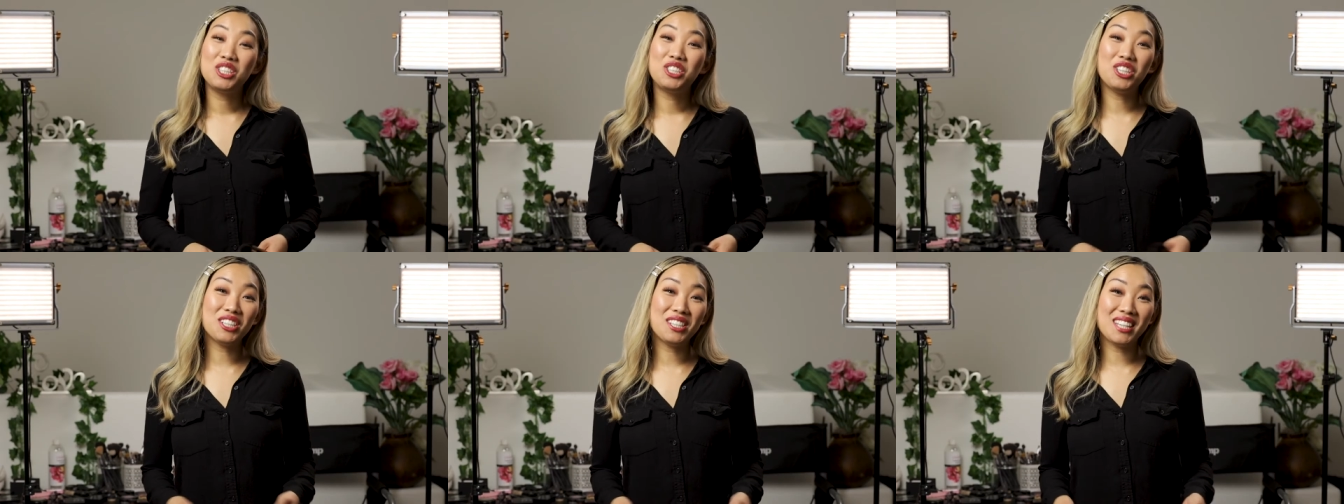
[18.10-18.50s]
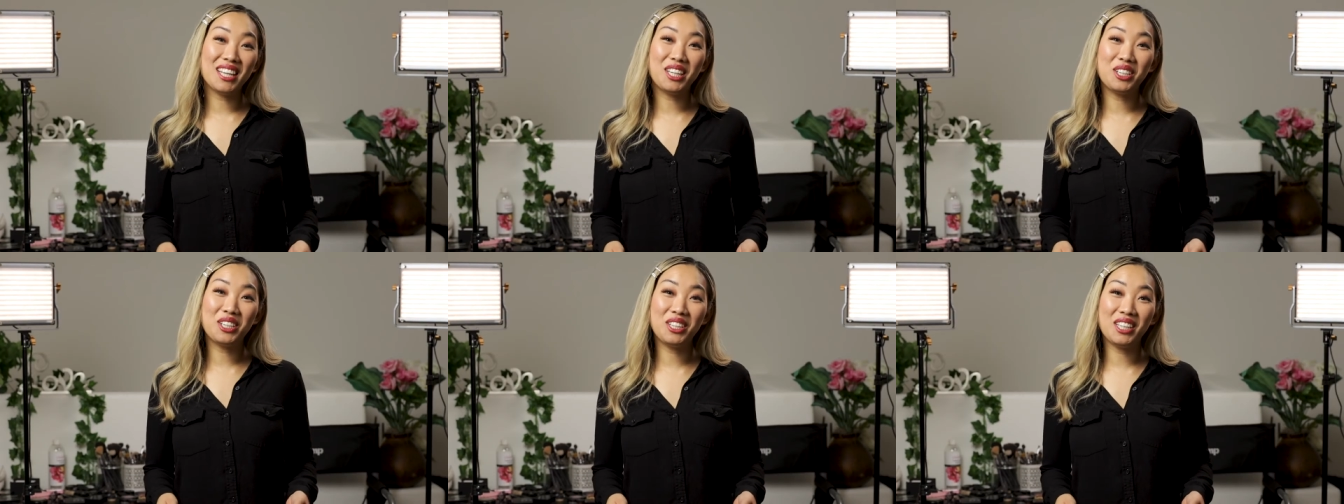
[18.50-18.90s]
Just
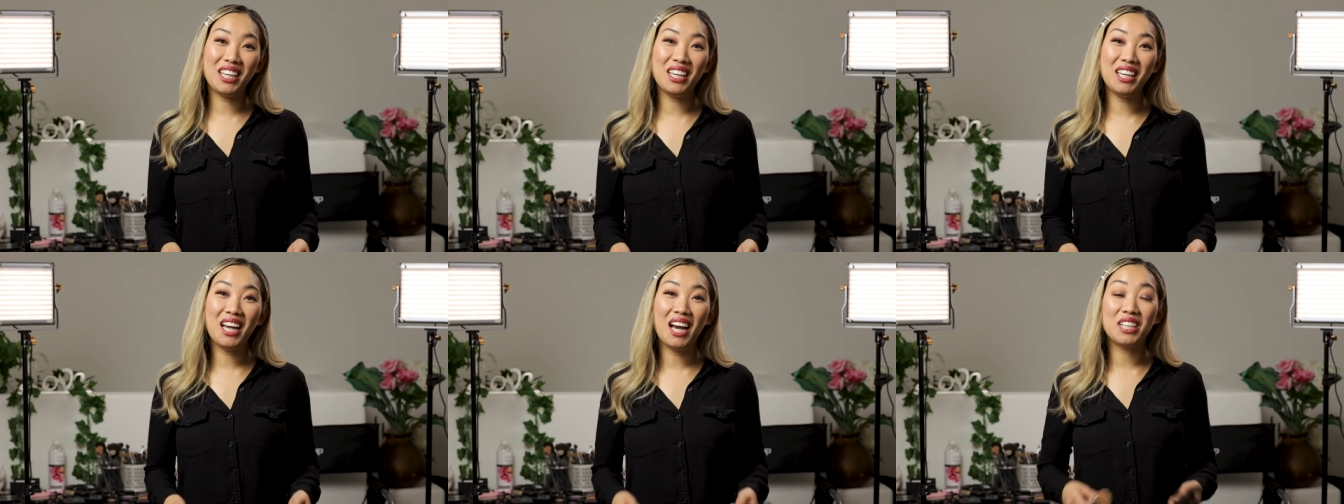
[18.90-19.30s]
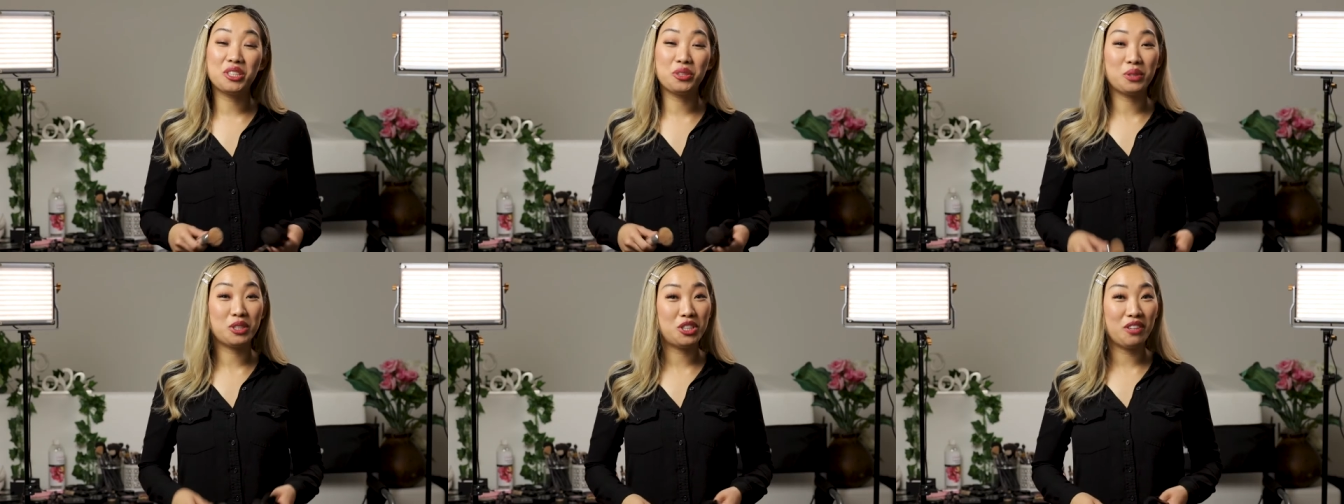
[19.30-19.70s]
like cooking,
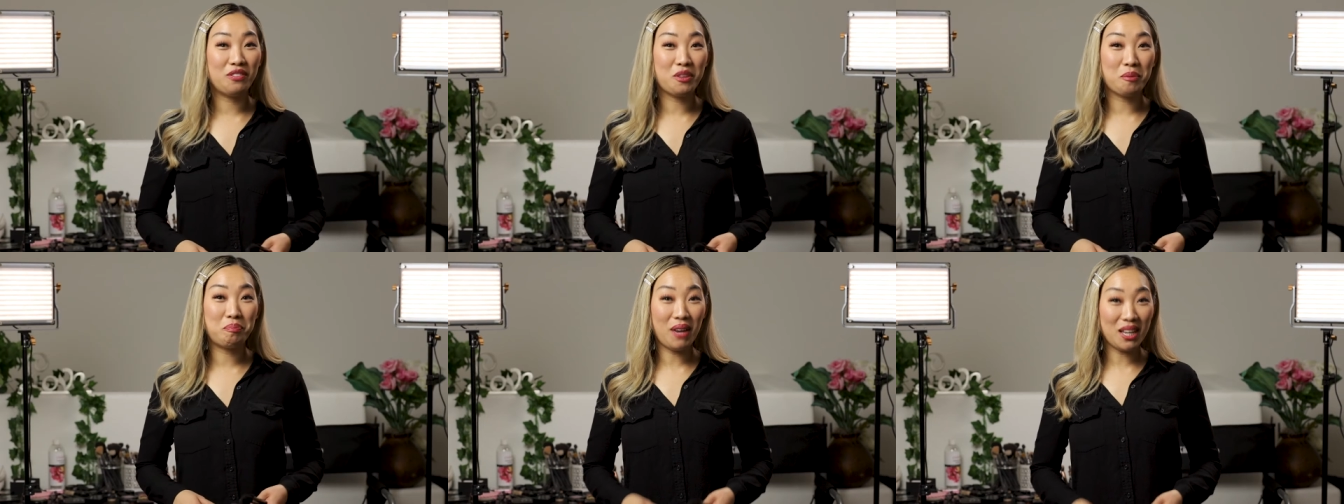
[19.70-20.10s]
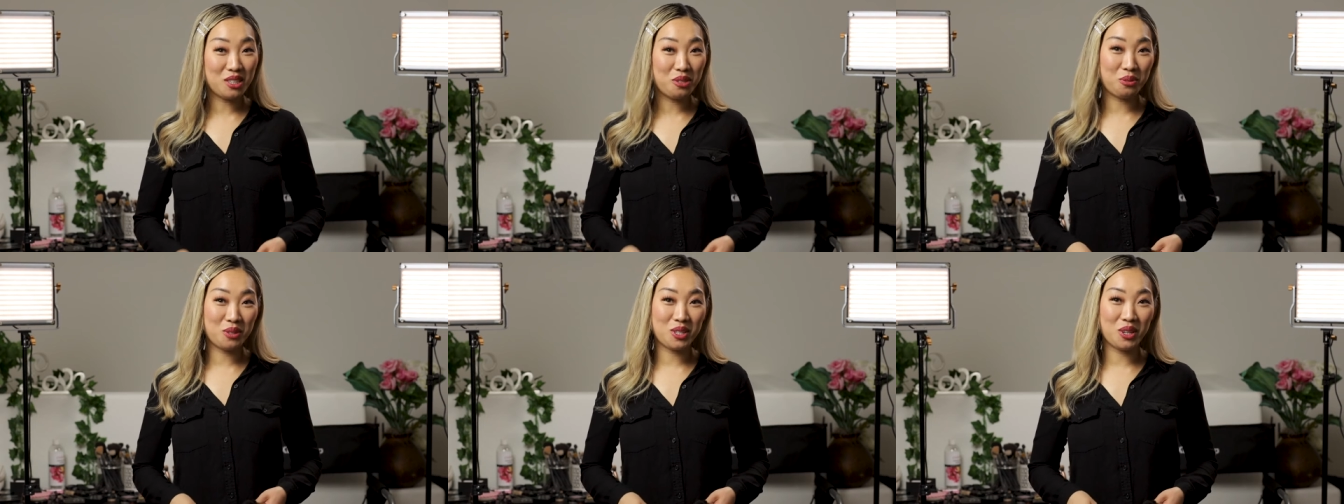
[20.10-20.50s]
to achieve the
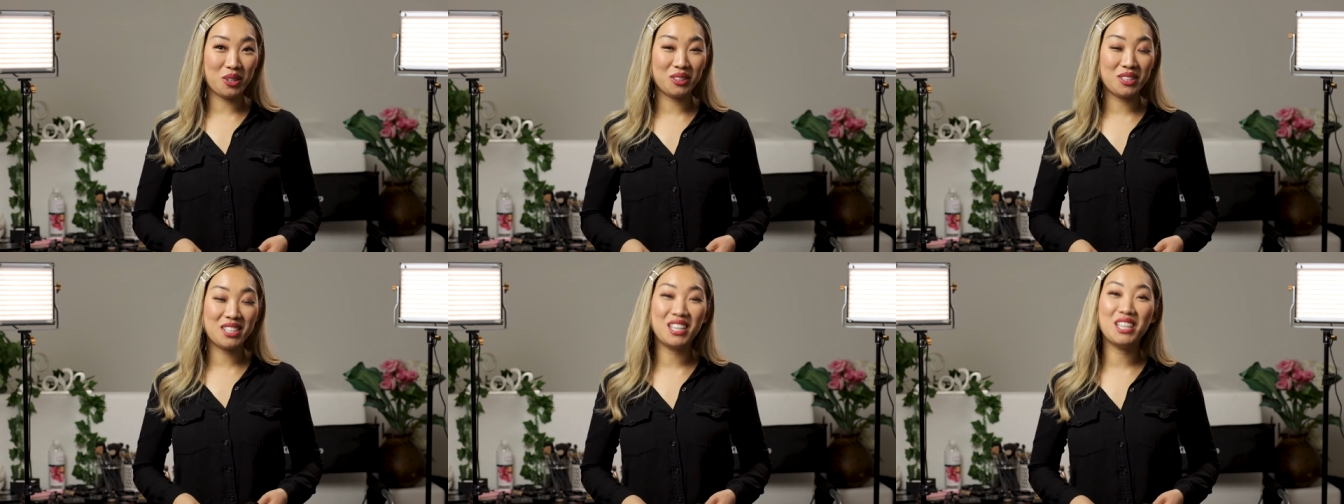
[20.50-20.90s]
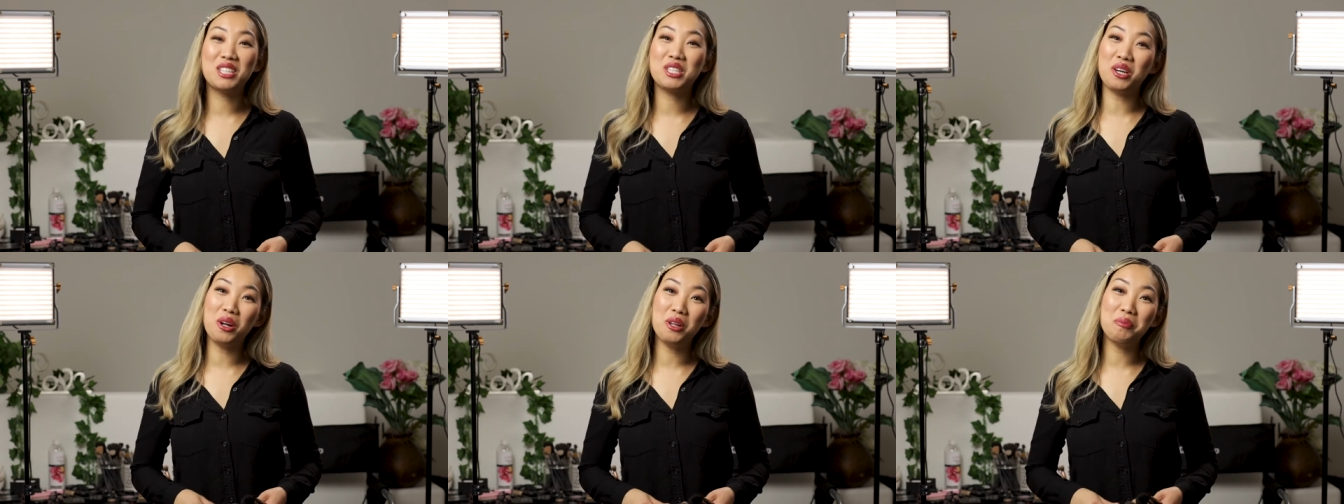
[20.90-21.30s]
best results,
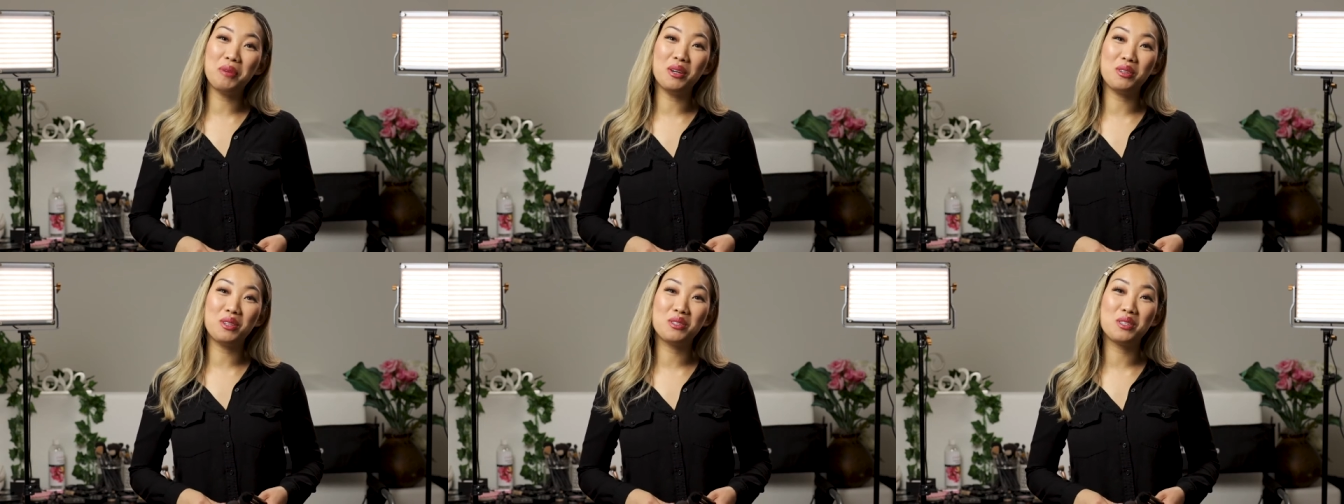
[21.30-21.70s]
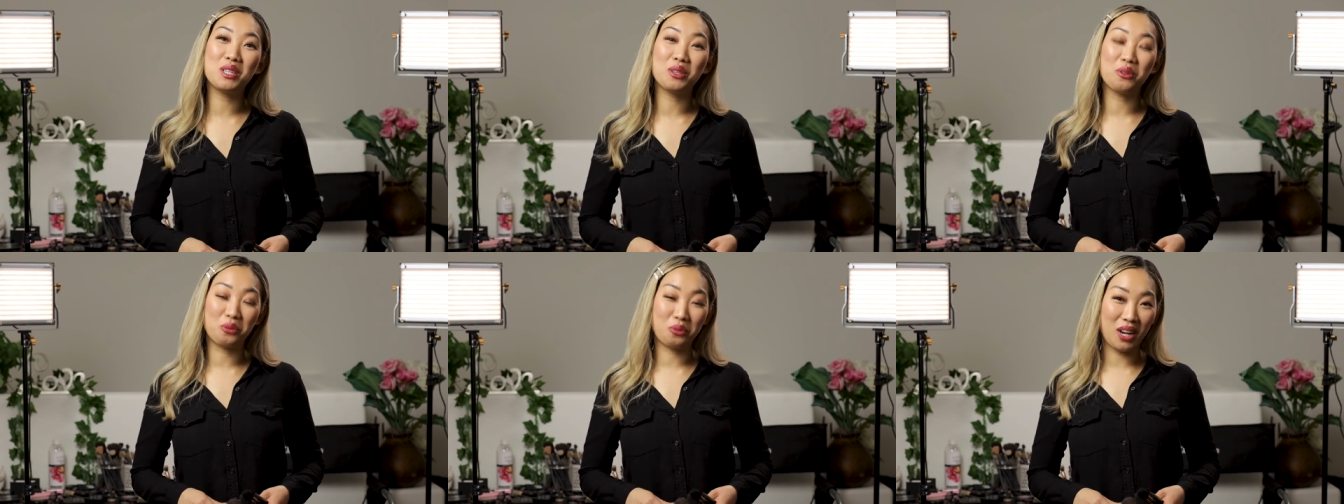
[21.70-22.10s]
it's all about
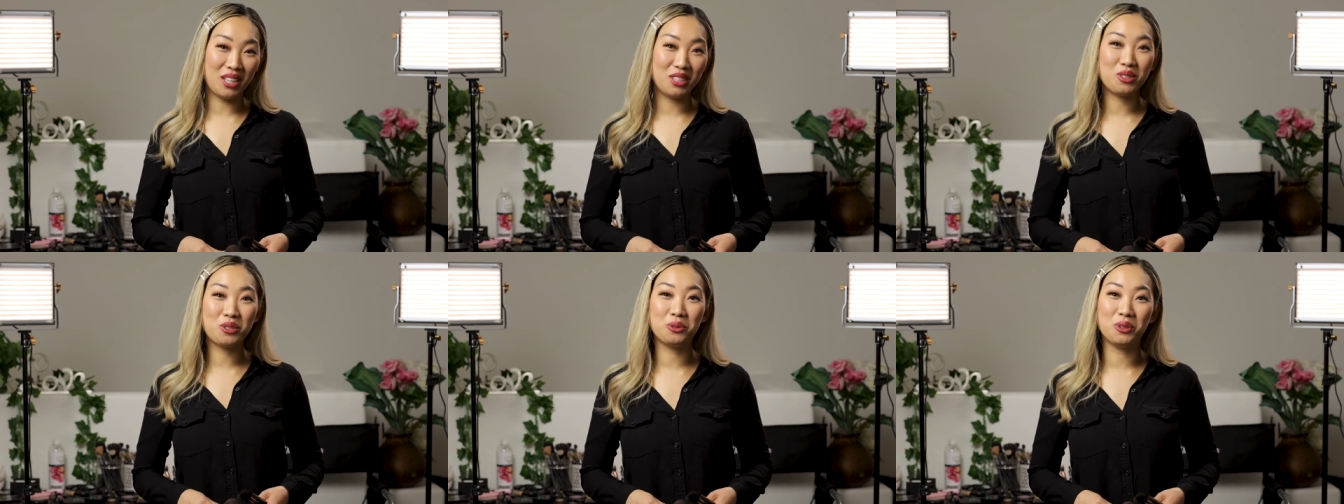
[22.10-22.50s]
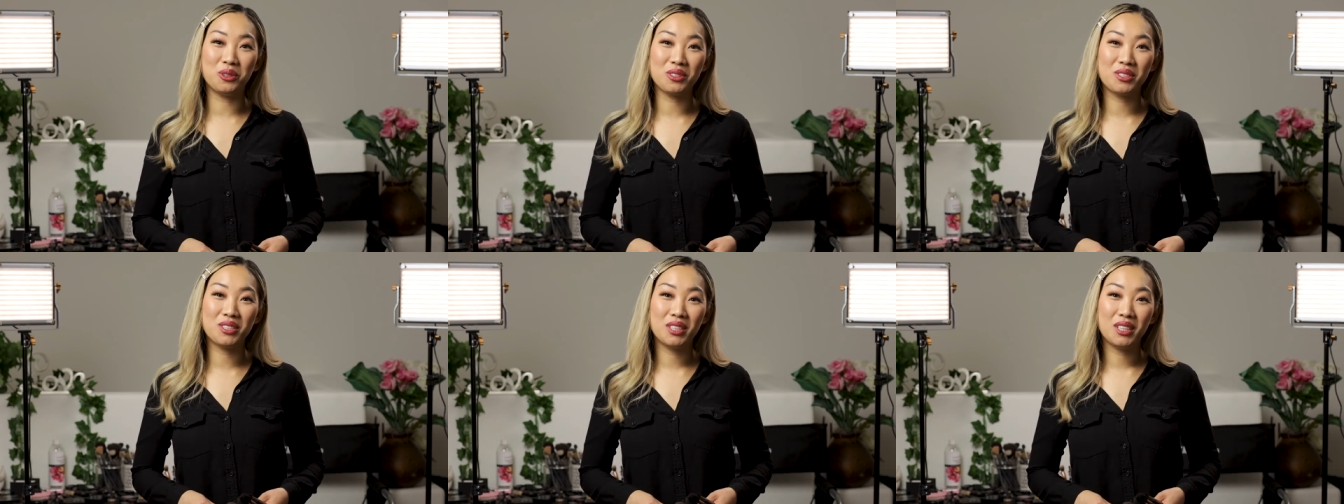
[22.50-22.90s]
using the right
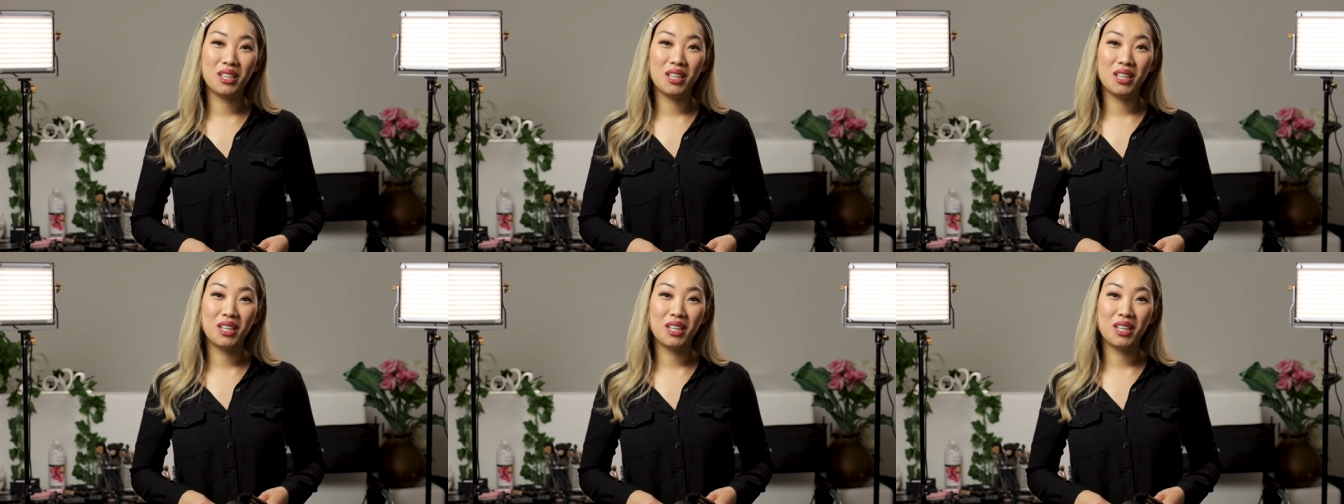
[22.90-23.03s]
tools.